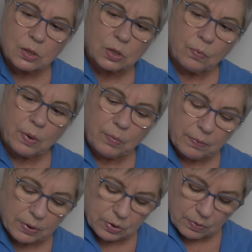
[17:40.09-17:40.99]
So when we
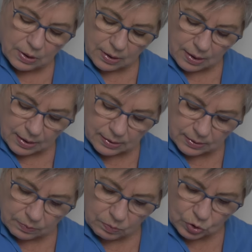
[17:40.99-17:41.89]
were doing
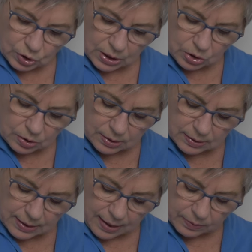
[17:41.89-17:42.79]
this, we'll change the
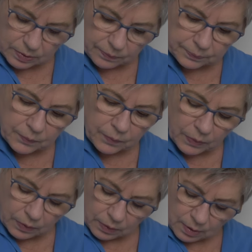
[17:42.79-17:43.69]
sound.
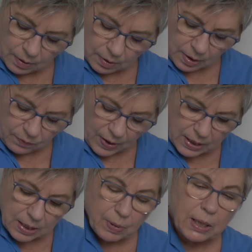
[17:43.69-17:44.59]
If
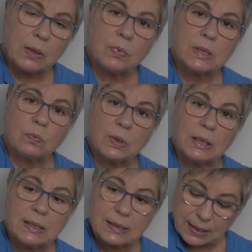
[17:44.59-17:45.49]
anybody was
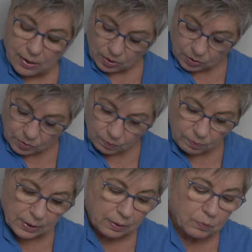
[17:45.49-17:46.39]
really scared,
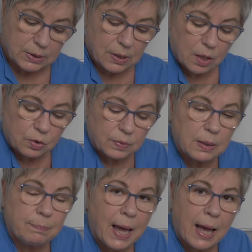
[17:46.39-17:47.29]
like we saw
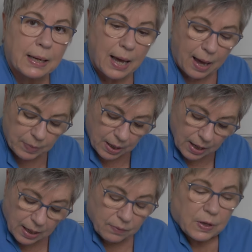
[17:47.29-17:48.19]
Green back up,
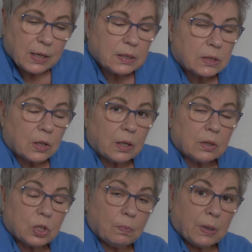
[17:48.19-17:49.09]
if he had
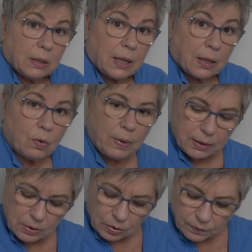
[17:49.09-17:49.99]
started to be like
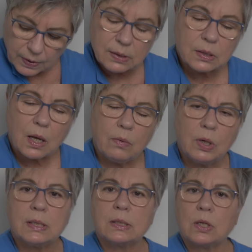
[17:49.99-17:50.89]
quite nervous, I
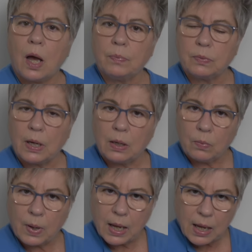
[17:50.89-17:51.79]
would have stopped right
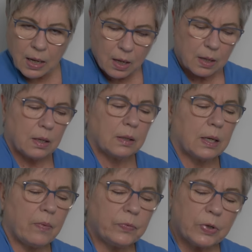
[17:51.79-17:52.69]
away,
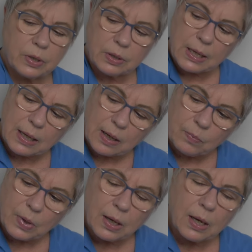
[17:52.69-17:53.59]
comforted
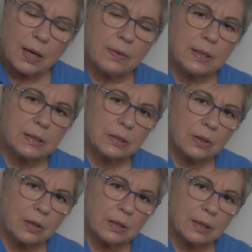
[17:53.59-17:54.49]
him, and then
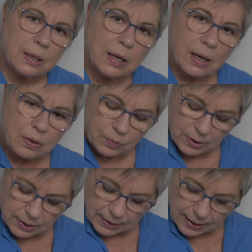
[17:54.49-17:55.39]
started again
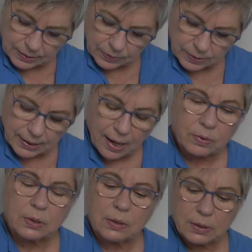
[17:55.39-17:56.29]
with a lesser
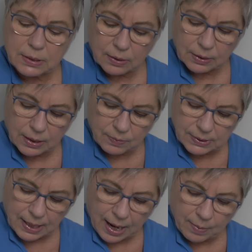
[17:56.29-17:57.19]
sound until he
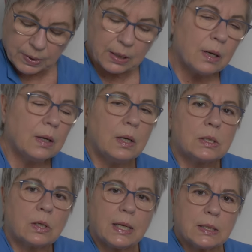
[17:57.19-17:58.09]
was happy.
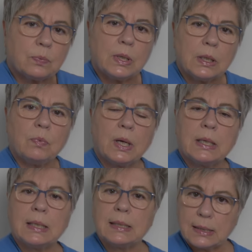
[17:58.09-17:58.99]
So that's really what
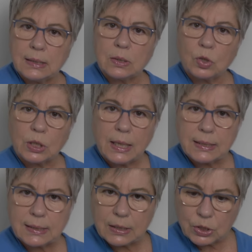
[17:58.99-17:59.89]
it is. And
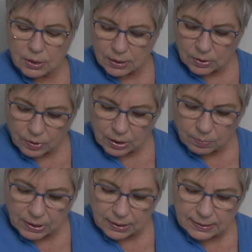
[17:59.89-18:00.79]
socialization is going to
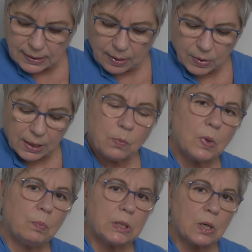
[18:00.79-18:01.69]
be the same thing
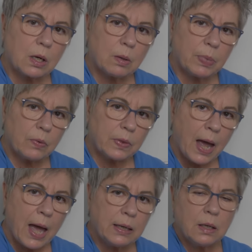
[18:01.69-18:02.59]
when we talk about
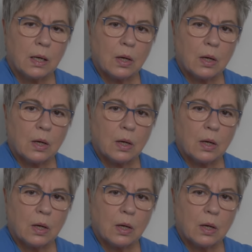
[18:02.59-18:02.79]
that.